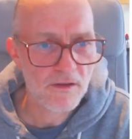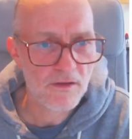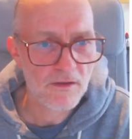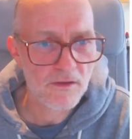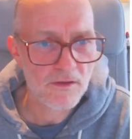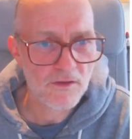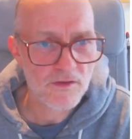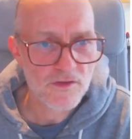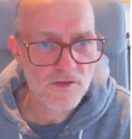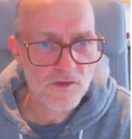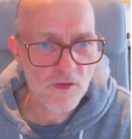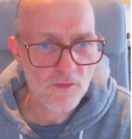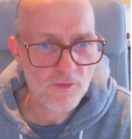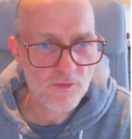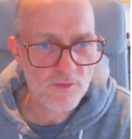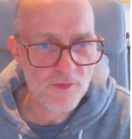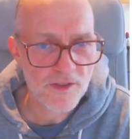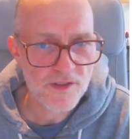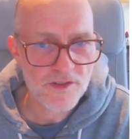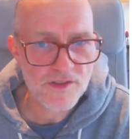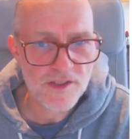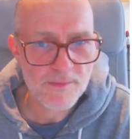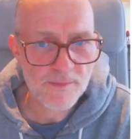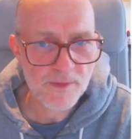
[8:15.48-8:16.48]
software,
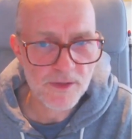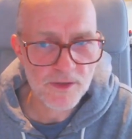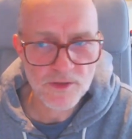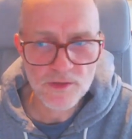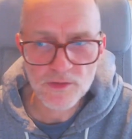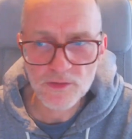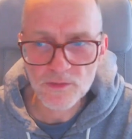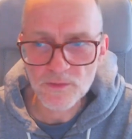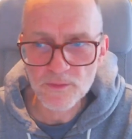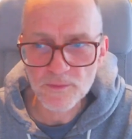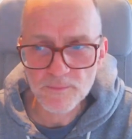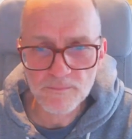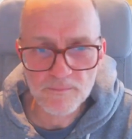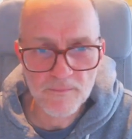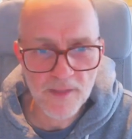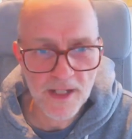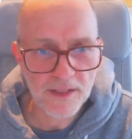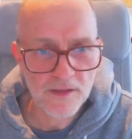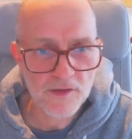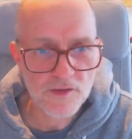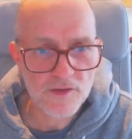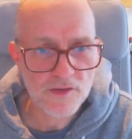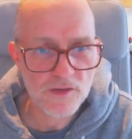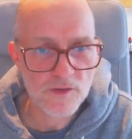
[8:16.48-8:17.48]
similar to
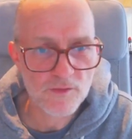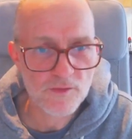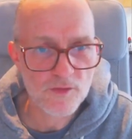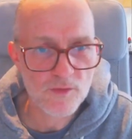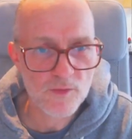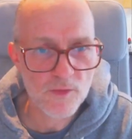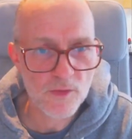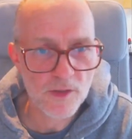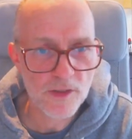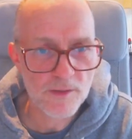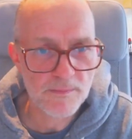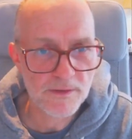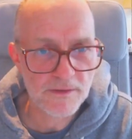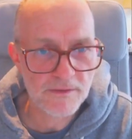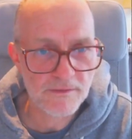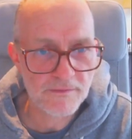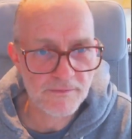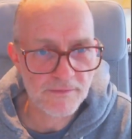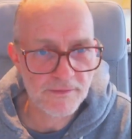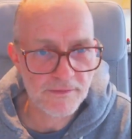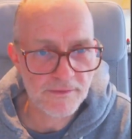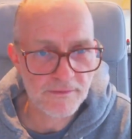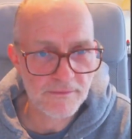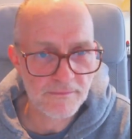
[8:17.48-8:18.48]
Microsoft Word, but
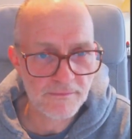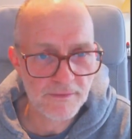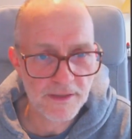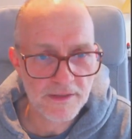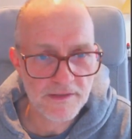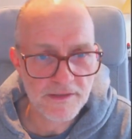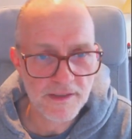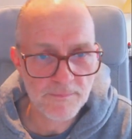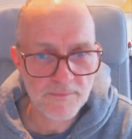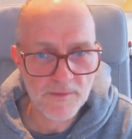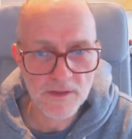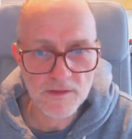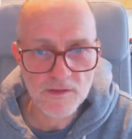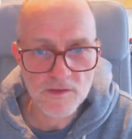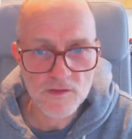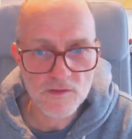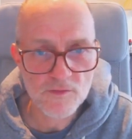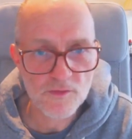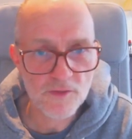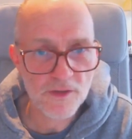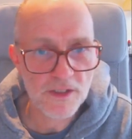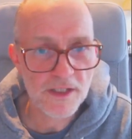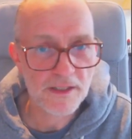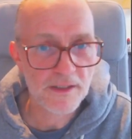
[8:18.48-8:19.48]
except that it is
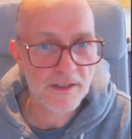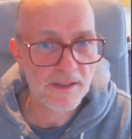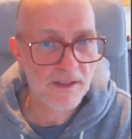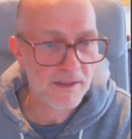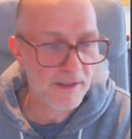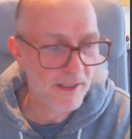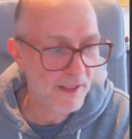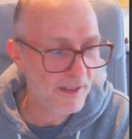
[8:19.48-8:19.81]
free, and I